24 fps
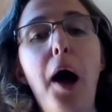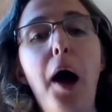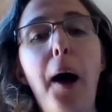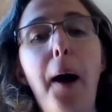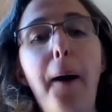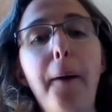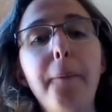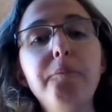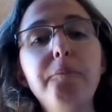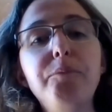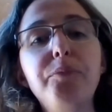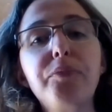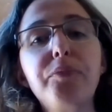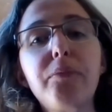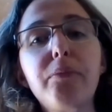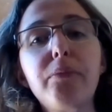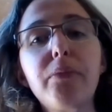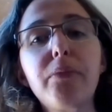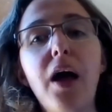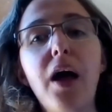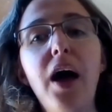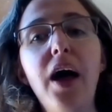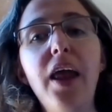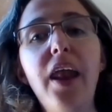And
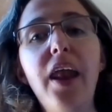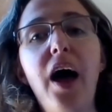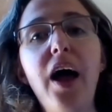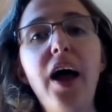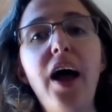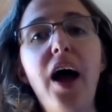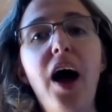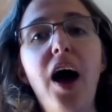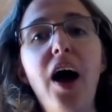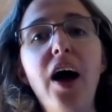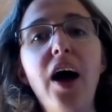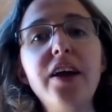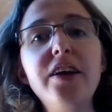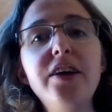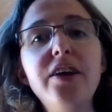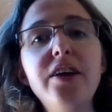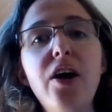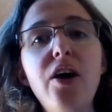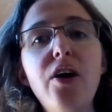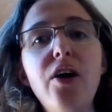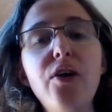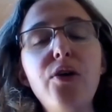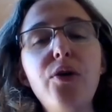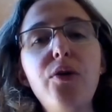I
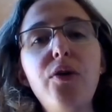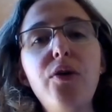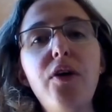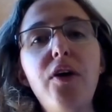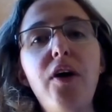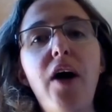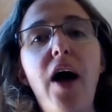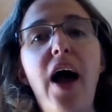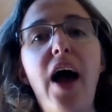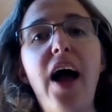know